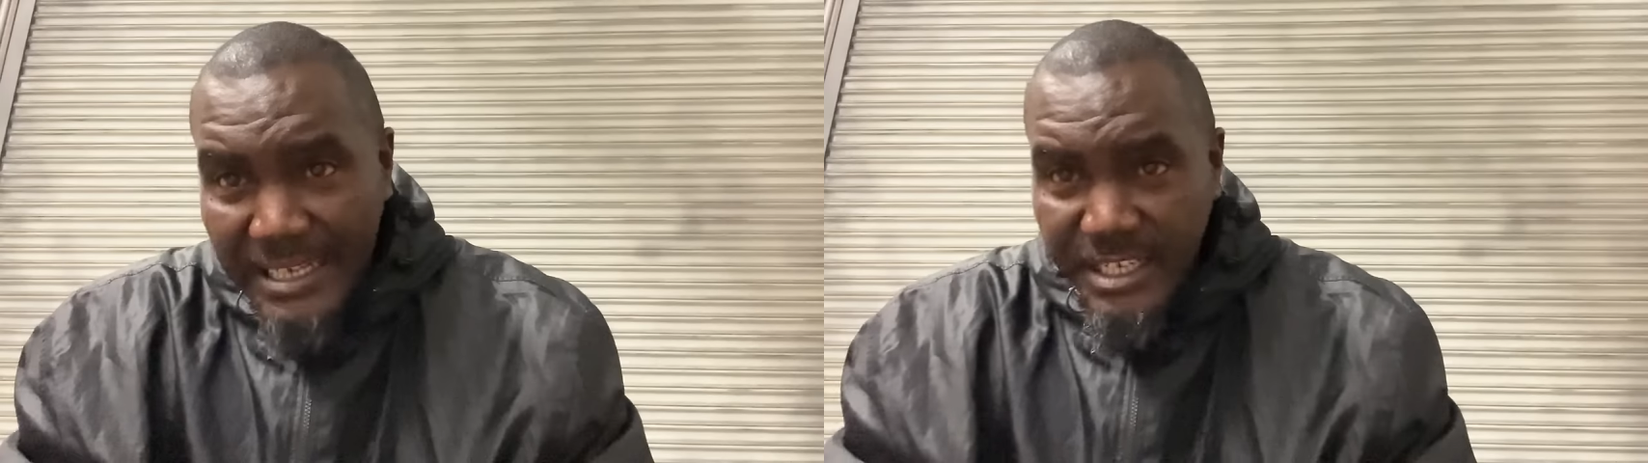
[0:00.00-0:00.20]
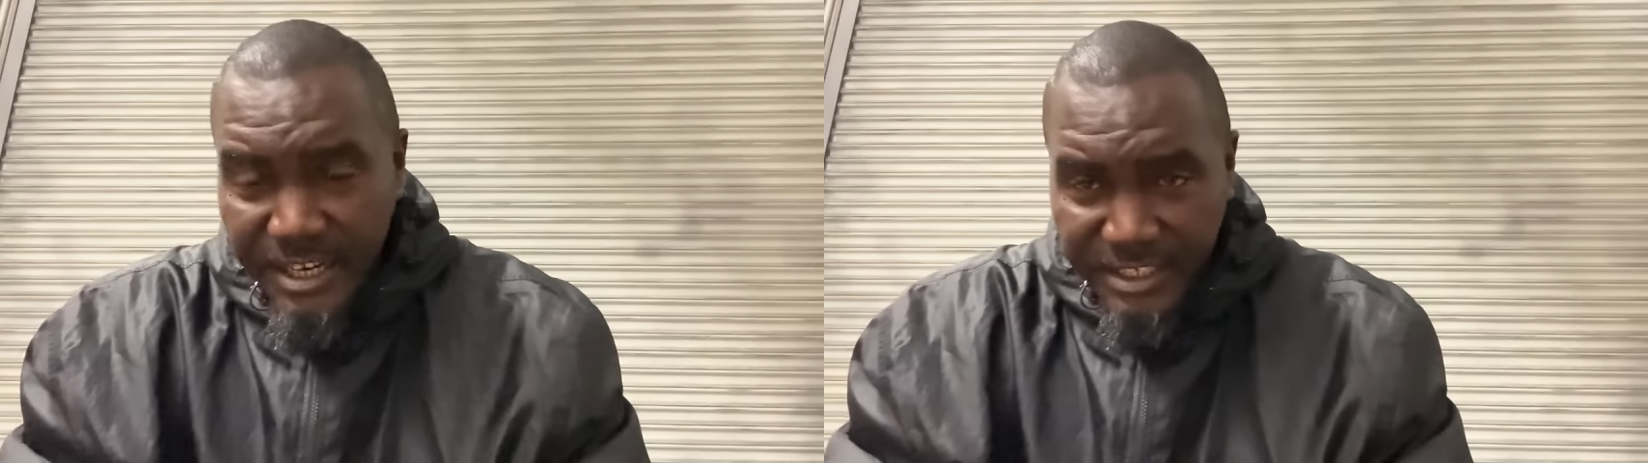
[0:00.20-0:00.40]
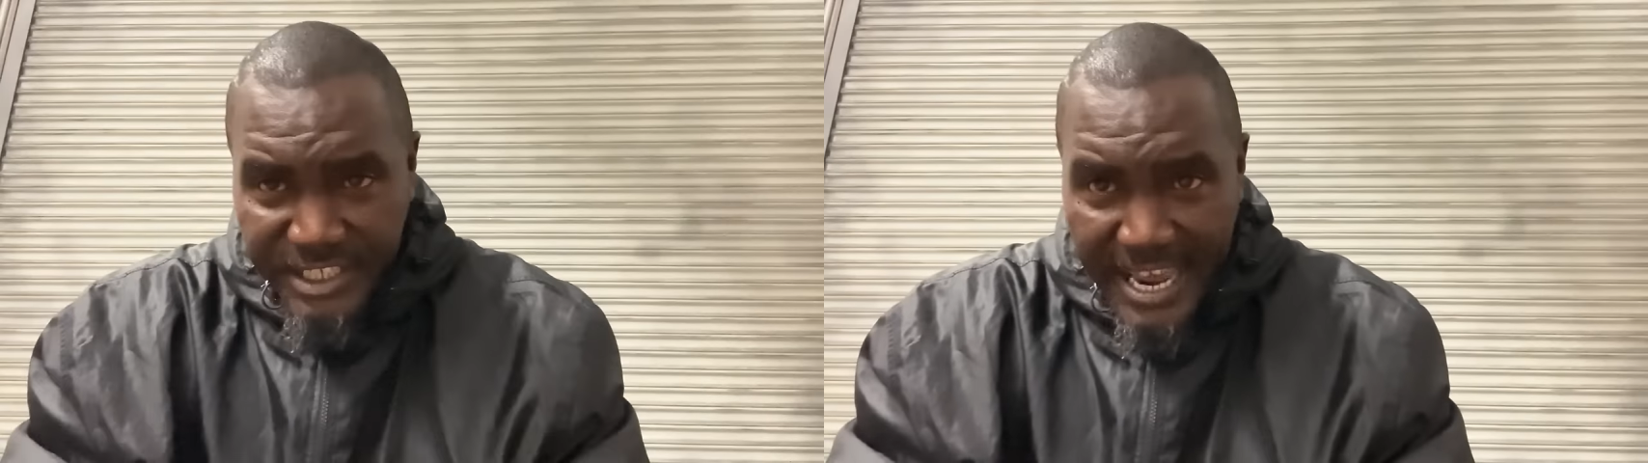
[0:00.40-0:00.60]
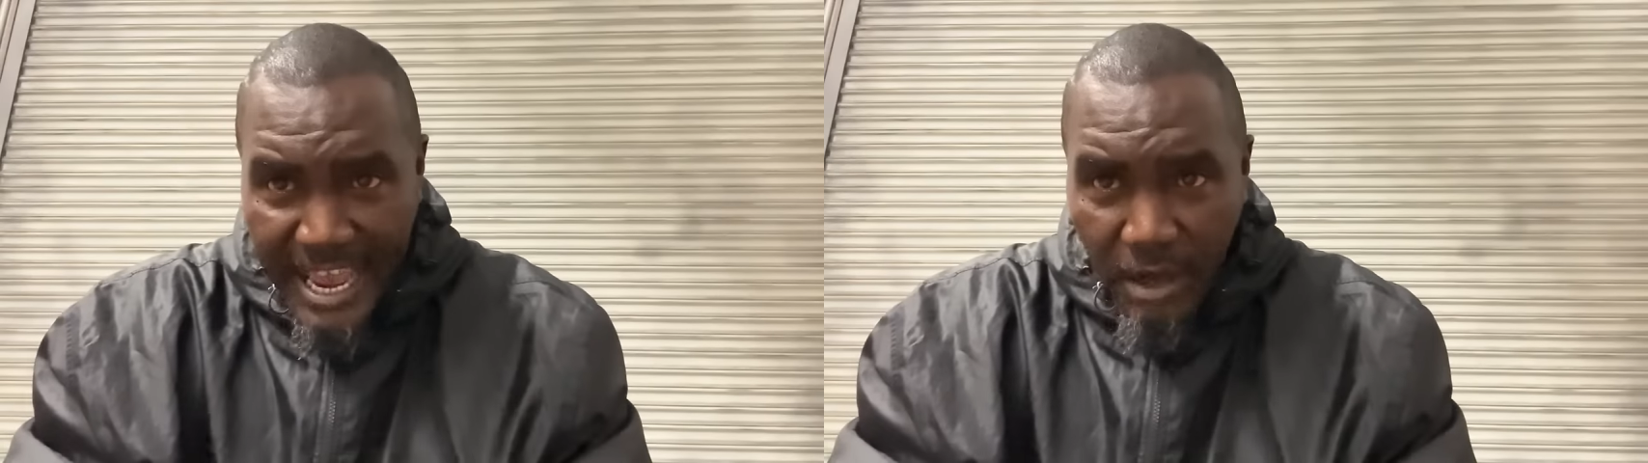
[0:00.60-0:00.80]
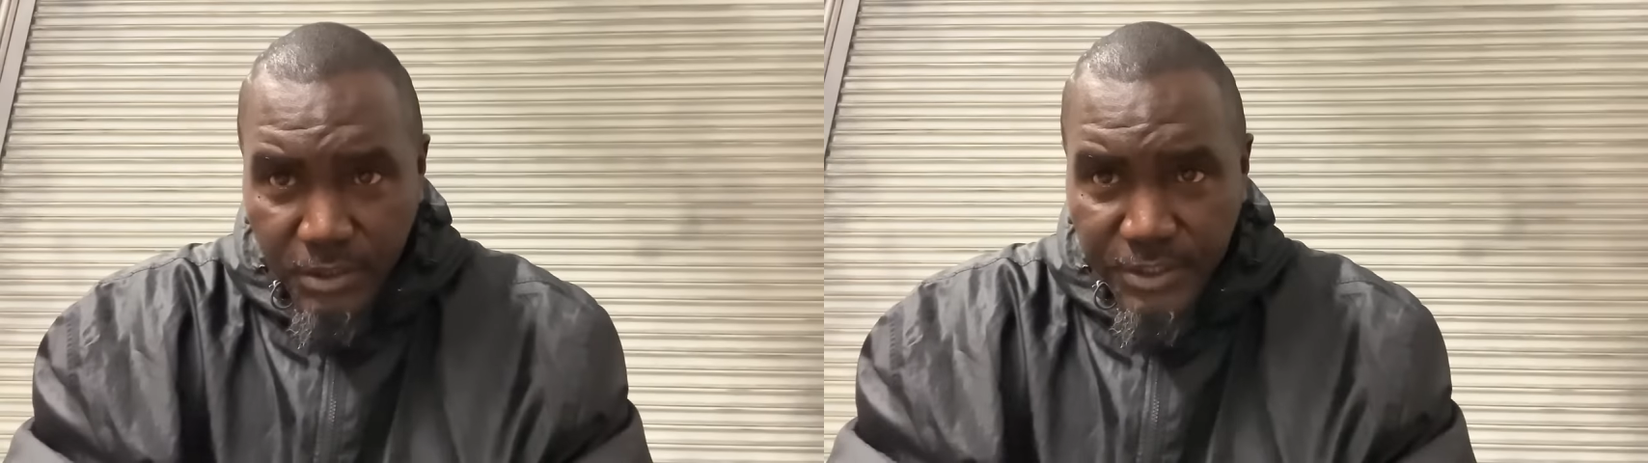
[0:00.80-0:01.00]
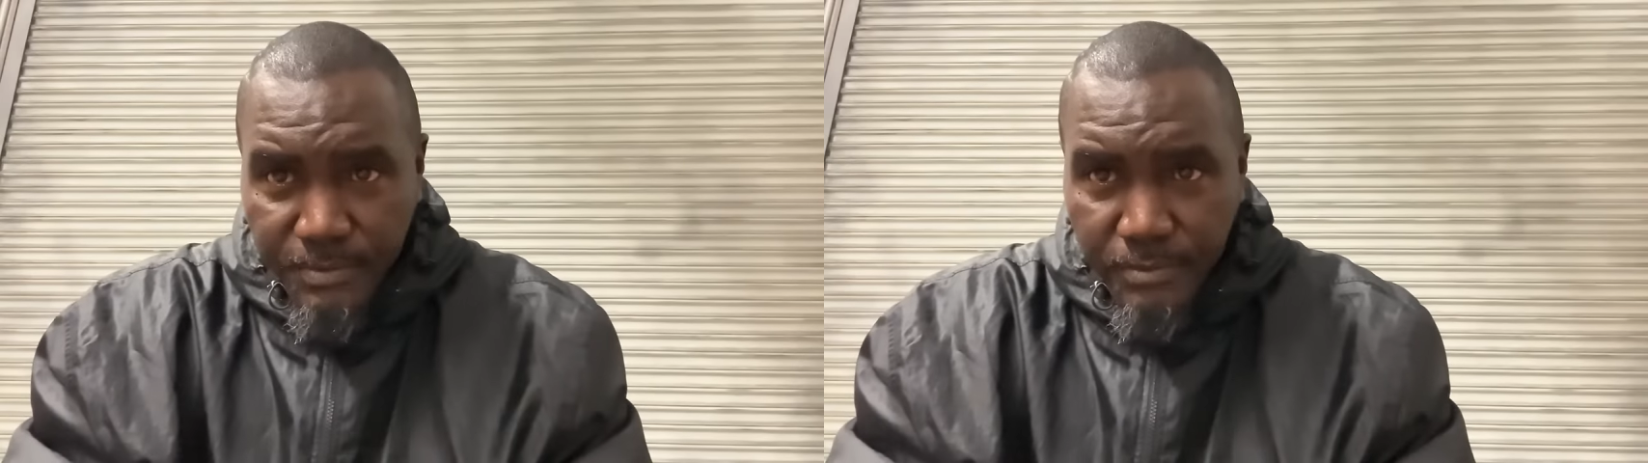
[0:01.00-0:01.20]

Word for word: to their cells.